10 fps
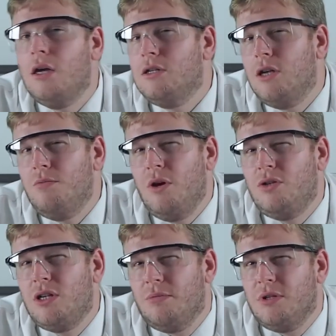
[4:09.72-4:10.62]
So
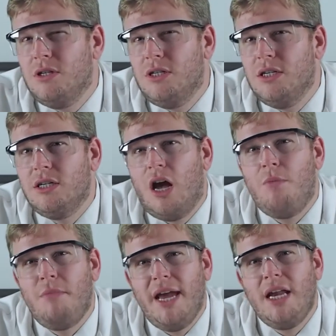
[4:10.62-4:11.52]
most substances are
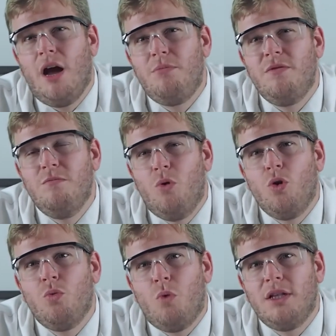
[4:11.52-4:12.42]
made up of more
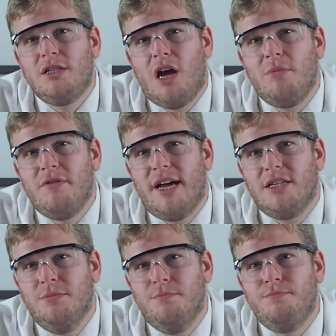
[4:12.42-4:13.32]
than one type of
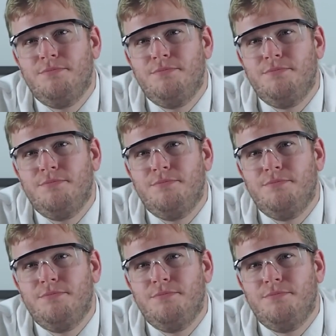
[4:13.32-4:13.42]
atom.